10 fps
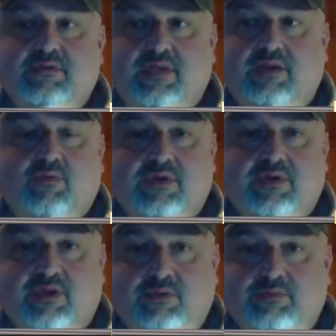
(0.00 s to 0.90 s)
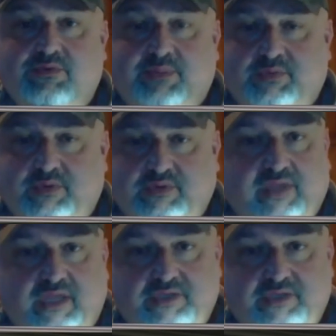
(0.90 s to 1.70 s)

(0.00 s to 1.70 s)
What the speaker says: They don't want to tote the big 12 gauge